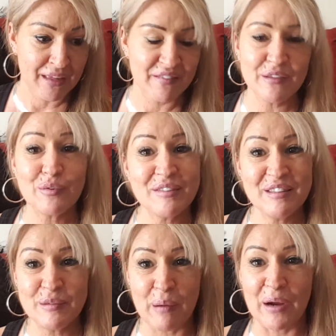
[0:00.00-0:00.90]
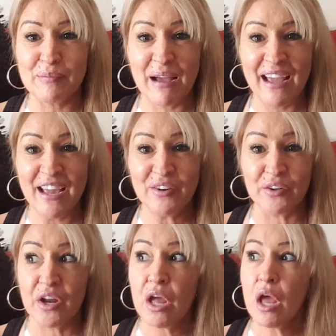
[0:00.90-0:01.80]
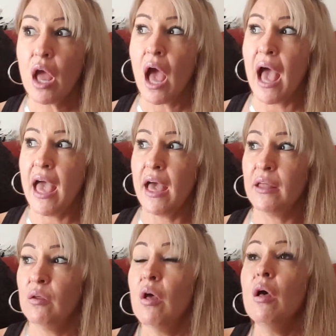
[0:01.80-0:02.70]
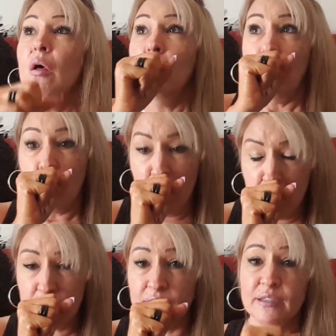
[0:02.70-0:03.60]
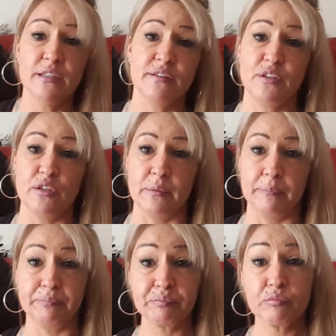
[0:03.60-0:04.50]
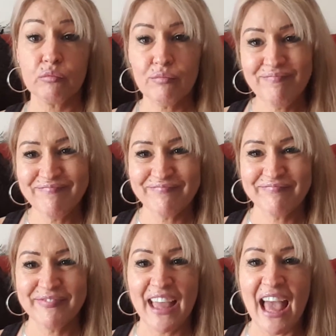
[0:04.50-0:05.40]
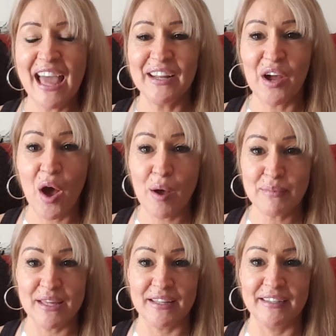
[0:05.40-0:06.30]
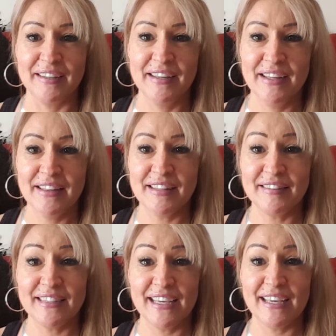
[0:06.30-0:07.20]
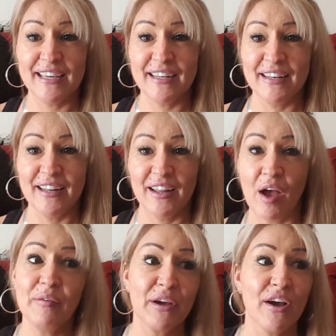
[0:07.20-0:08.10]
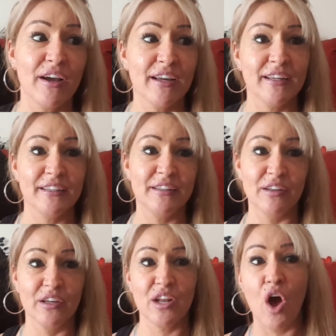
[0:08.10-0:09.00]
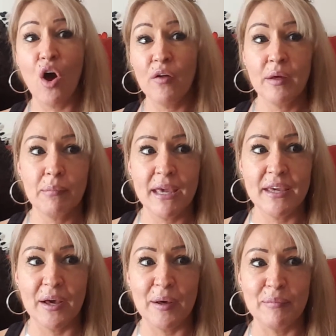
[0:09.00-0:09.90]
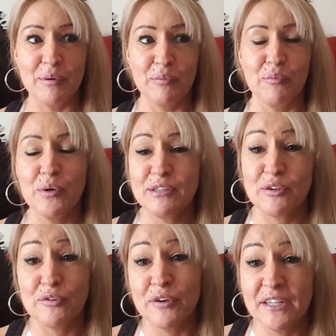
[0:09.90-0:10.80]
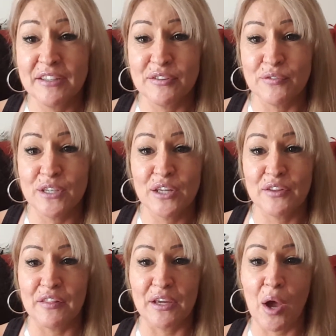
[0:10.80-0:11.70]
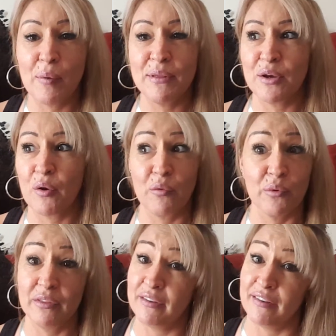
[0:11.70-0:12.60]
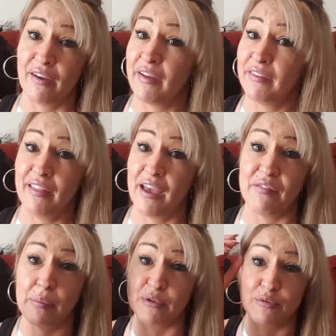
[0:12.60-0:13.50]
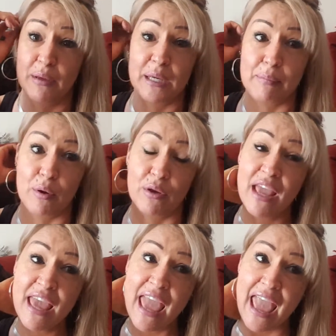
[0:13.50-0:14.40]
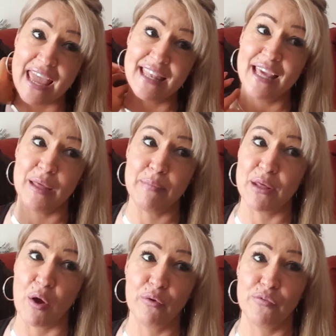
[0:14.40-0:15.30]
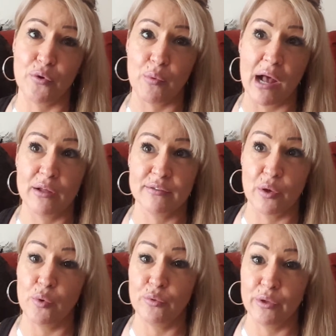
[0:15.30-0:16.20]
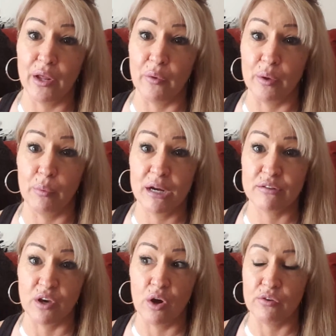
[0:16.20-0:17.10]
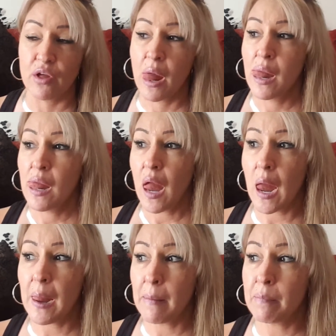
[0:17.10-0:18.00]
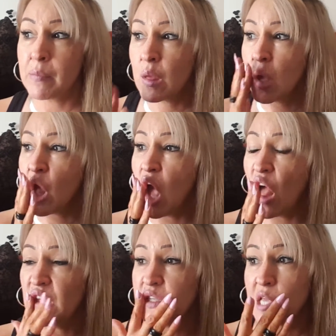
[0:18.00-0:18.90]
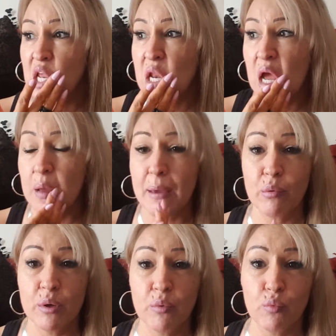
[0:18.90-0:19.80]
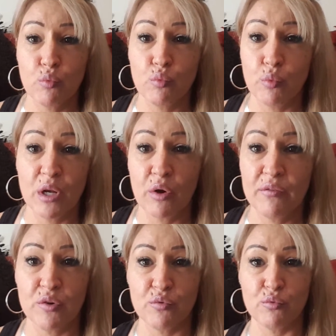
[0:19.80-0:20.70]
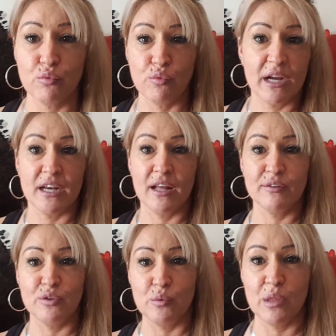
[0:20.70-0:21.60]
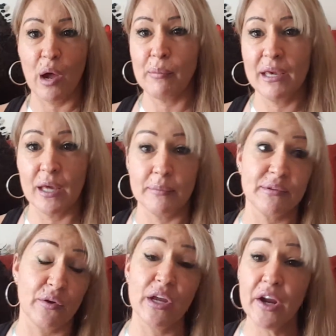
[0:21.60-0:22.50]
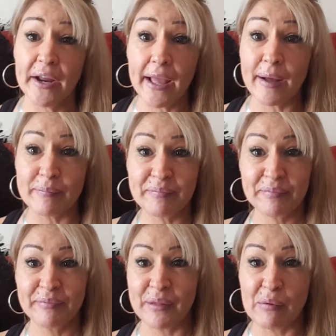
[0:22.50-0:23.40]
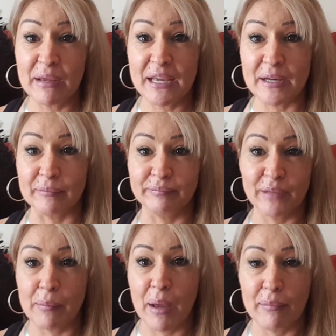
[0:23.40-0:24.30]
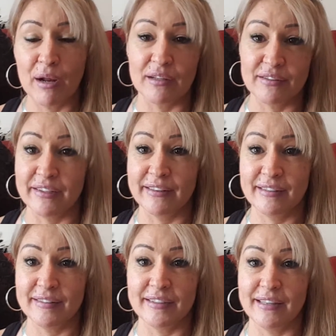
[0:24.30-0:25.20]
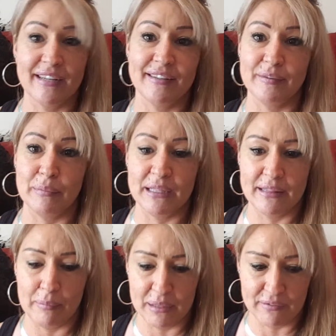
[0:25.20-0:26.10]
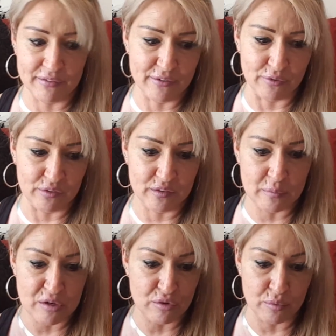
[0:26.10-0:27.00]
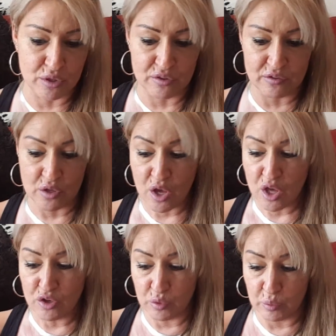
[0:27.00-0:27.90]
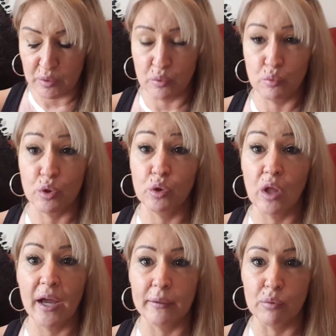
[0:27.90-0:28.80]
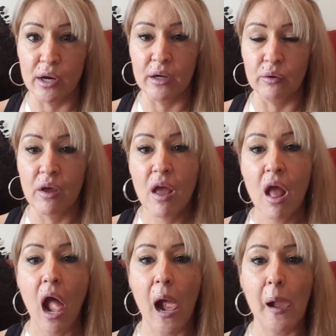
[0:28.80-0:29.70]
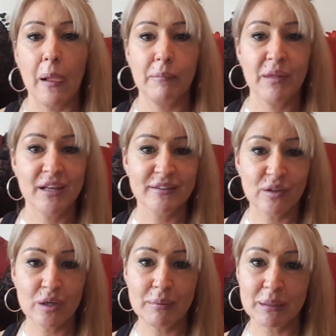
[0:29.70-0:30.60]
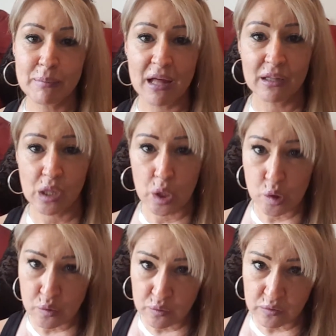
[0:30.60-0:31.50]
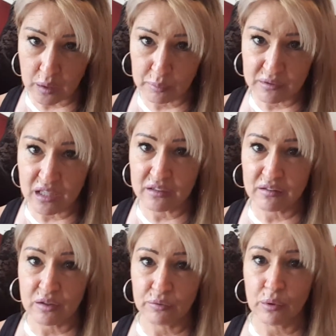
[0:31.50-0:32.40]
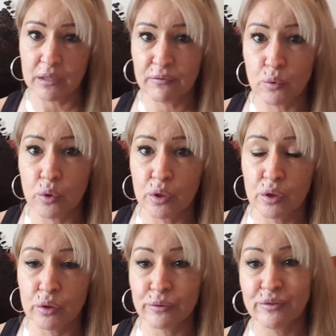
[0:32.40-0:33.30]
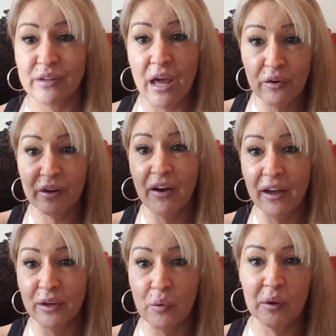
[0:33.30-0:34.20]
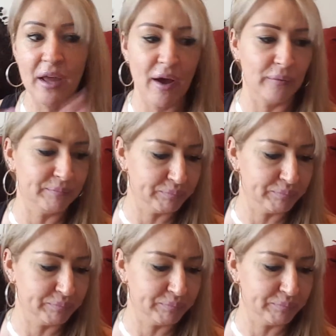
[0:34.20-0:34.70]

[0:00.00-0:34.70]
this was inspired by a hater. I had, excuse me, I had a comment that said, "Oh my God, look at all that makeup." And what's so funny is the video that they commented on, I really did not have that much makeup on. And it had been on for a while, so, you know, it wears off. And they said, "I bet we don't even recognize you without makeup." So here I am, no makeup. Got my eyebrows done. That's it. That doesn't make that big of a difference, especially when you're just doing it with a real light brown. Sorry about the pile of clothes. I was getting stuff ready for Saturday night going out.